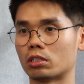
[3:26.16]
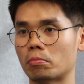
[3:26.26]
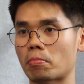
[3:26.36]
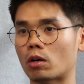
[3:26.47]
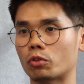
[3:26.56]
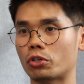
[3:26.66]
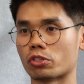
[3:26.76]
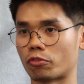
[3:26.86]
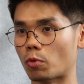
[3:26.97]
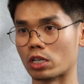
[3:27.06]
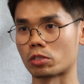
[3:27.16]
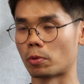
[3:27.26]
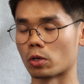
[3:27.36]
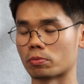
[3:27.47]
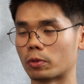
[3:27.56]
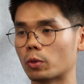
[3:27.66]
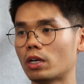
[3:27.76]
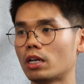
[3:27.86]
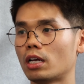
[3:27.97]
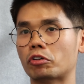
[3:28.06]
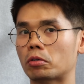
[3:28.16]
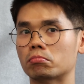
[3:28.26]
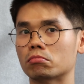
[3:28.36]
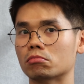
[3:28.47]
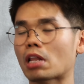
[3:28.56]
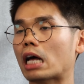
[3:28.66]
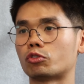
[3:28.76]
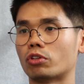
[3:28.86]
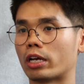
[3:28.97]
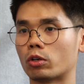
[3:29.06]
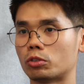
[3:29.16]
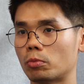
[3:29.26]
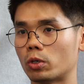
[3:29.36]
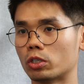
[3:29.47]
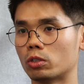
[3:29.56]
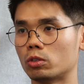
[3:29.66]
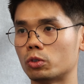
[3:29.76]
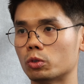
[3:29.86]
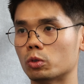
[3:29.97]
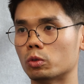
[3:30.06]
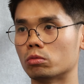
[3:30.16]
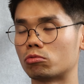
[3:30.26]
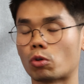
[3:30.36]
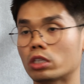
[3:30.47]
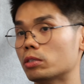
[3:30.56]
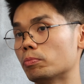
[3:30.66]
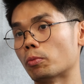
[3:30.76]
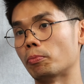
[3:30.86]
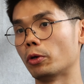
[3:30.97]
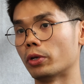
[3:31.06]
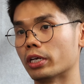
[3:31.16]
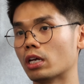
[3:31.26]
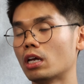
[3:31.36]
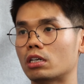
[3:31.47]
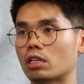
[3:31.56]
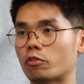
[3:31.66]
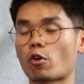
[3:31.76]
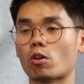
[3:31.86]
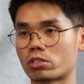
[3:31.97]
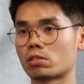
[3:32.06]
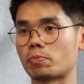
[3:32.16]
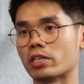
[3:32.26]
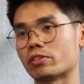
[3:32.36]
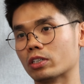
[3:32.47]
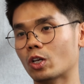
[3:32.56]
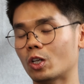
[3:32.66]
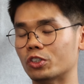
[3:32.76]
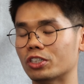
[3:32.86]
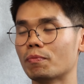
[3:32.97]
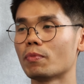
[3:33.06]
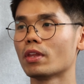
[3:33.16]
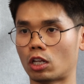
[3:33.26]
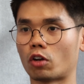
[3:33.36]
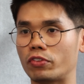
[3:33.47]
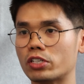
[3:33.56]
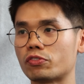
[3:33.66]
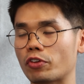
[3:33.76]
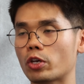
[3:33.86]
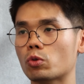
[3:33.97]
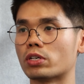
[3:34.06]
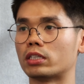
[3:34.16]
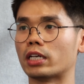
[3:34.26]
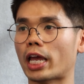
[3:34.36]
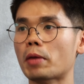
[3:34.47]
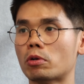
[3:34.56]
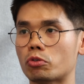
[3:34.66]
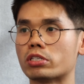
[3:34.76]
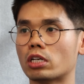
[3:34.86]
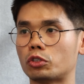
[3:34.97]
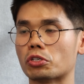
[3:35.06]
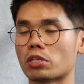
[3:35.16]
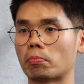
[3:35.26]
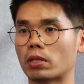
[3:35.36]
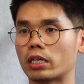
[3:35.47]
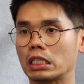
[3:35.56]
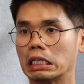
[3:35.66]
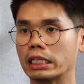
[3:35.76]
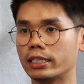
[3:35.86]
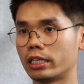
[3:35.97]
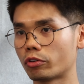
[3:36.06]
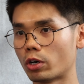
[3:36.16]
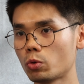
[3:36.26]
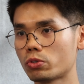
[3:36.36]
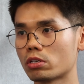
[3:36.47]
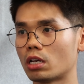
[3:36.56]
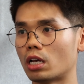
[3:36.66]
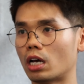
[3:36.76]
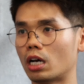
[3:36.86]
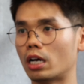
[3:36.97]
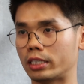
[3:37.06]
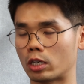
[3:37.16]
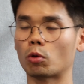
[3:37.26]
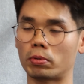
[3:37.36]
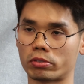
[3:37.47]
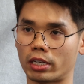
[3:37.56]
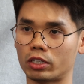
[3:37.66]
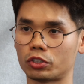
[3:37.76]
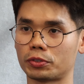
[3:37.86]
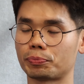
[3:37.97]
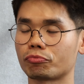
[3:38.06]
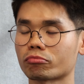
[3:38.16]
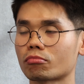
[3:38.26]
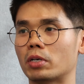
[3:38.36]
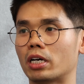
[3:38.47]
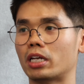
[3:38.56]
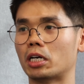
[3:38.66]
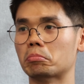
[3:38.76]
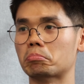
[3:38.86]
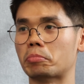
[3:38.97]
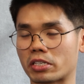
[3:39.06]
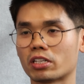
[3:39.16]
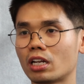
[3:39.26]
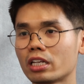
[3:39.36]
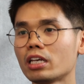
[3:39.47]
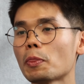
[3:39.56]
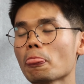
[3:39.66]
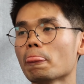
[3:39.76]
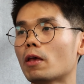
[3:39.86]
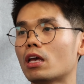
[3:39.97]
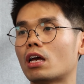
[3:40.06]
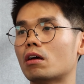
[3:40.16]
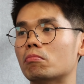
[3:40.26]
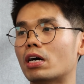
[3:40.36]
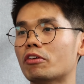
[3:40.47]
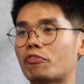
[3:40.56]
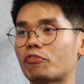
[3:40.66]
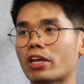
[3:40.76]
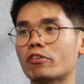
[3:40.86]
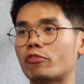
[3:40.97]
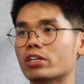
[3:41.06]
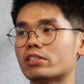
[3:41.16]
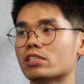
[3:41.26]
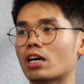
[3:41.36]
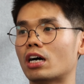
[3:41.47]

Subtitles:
the boundaries of what's possible, from large language model to quantum computing, and of course, space technology. A lot of these fields, I think AIML researchers are playing the leading roles at the global stage. But personally, my favorites